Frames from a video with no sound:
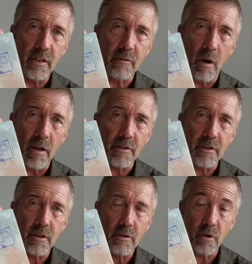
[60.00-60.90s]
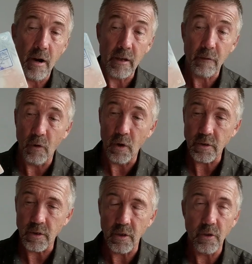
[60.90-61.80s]
these ones,
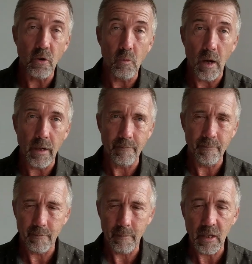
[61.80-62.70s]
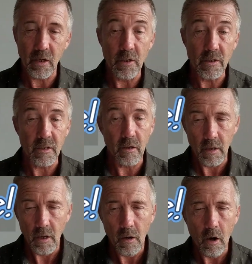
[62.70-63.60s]
transferred to the new one, because
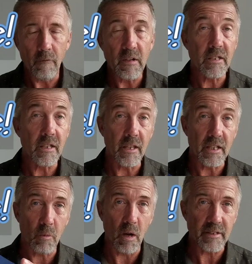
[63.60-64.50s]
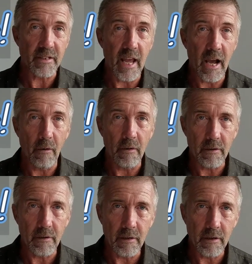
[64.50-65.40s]
obviously this one's now
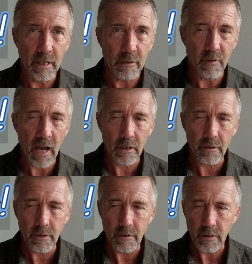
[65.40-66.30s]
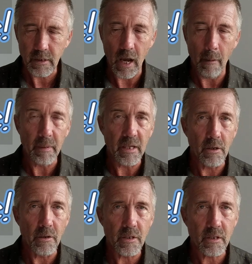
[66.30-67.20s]
invalid, can't be
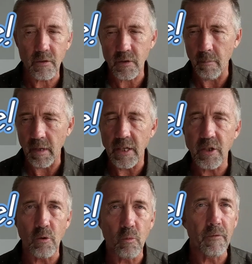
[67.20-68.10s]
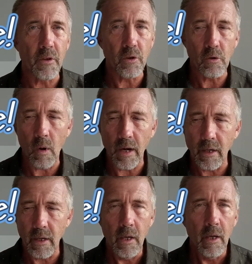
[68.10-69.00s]
used because I've been issued with the new
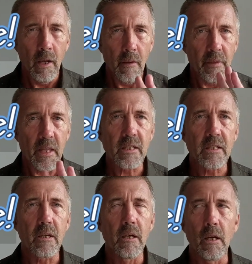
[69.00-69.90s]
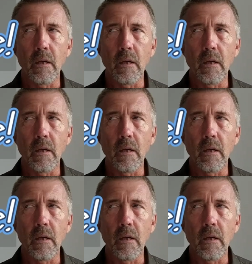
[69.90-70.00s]
one. This